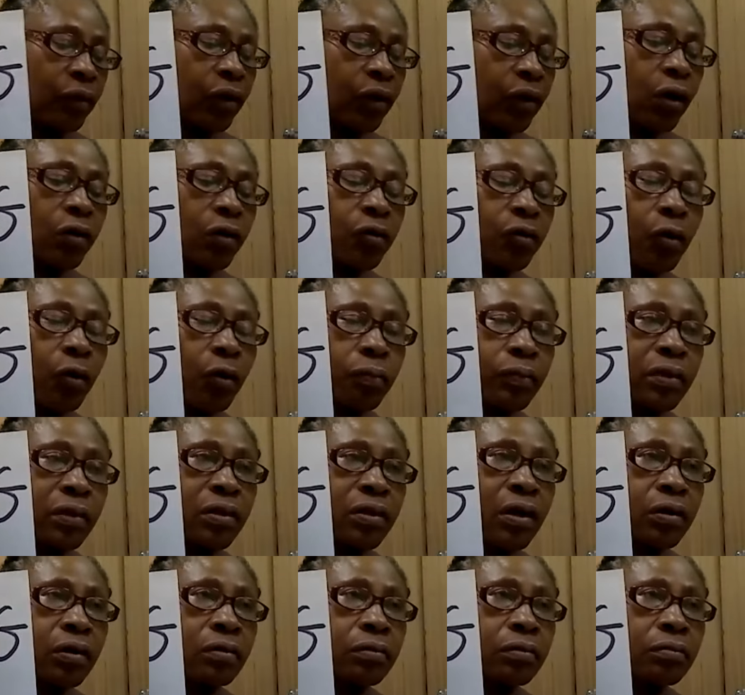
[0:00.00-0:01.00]

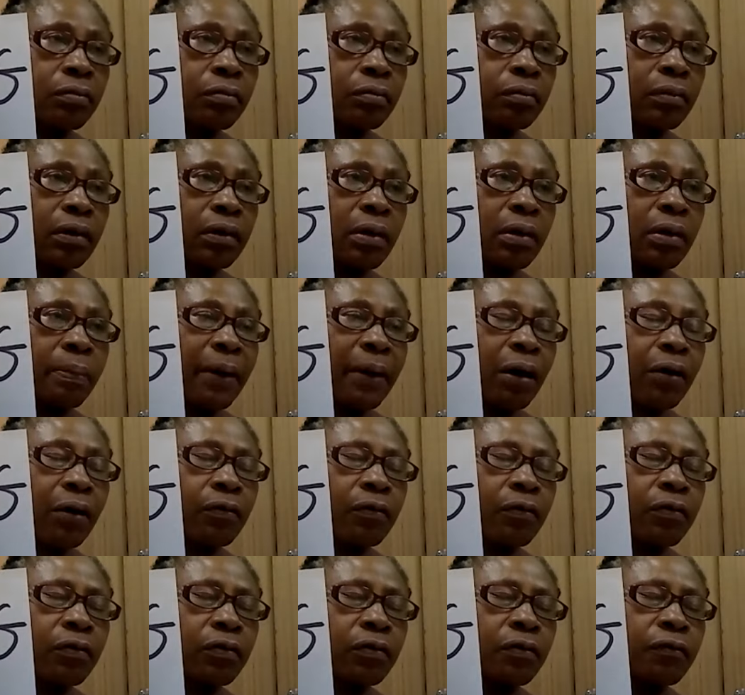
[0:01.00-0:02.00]
about
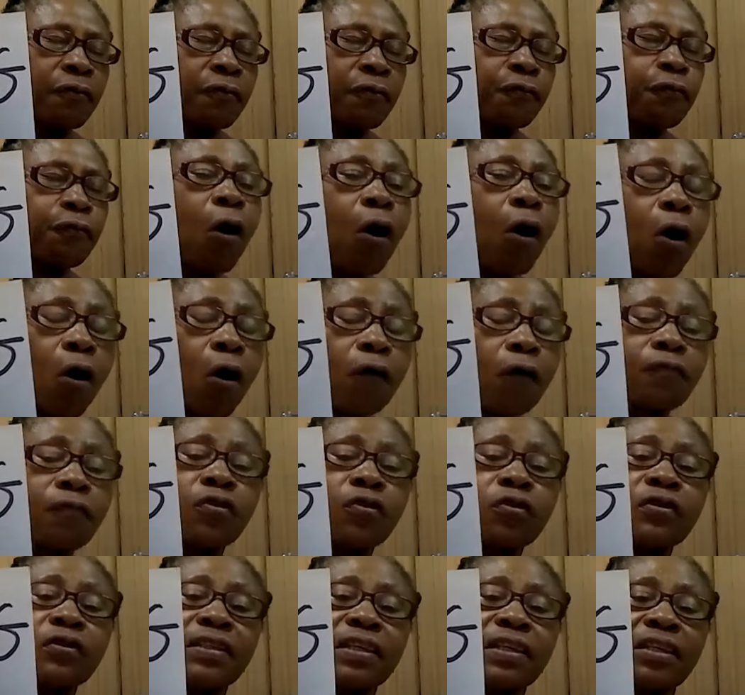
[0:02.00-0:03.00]
4 of
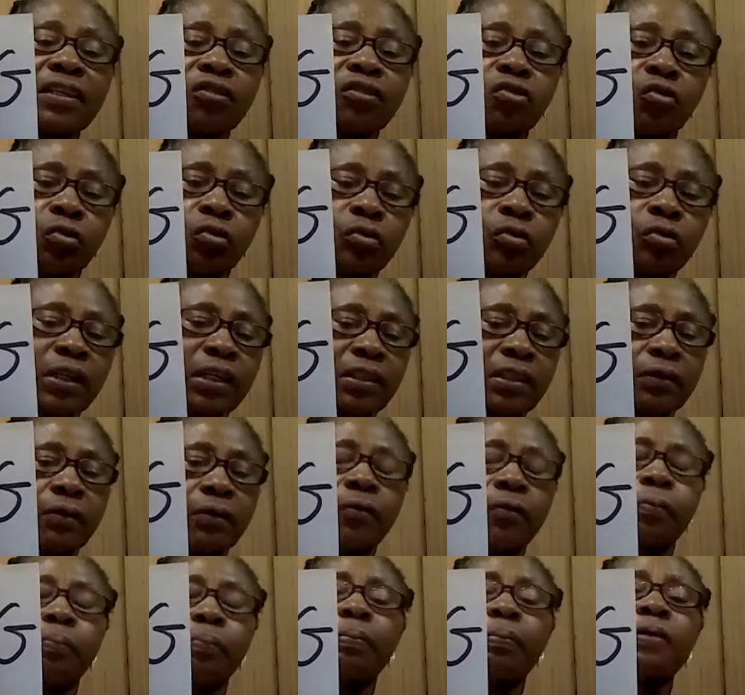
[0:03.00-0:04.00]
those 6 children
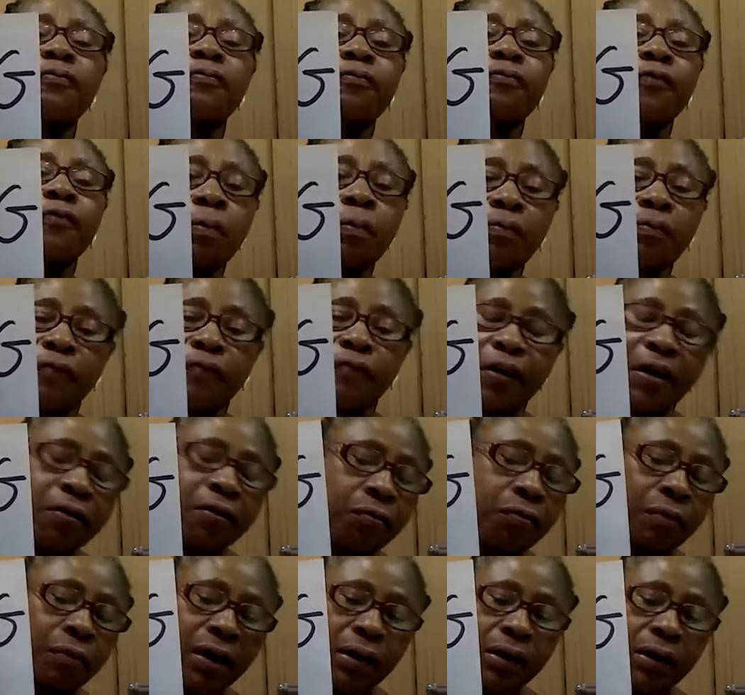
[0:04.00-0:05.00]
performed very
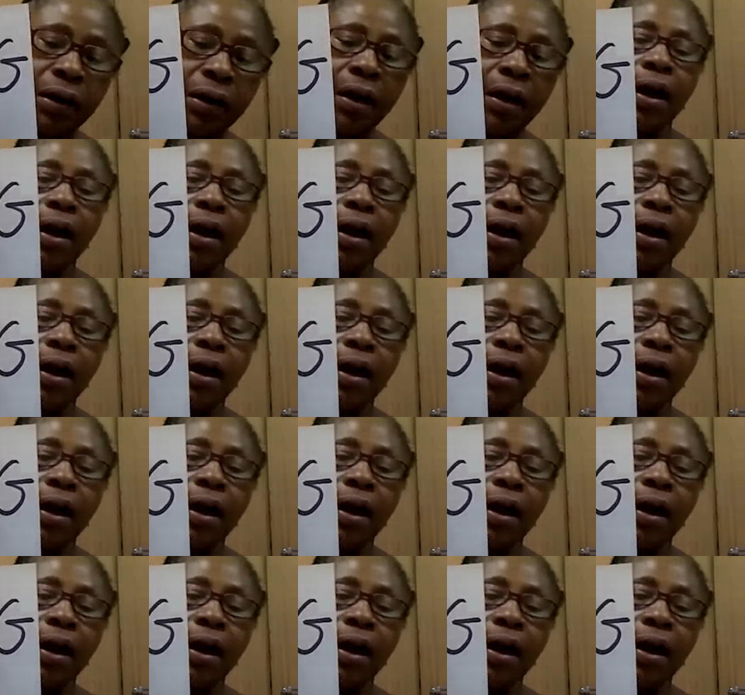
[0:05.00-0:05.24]
well.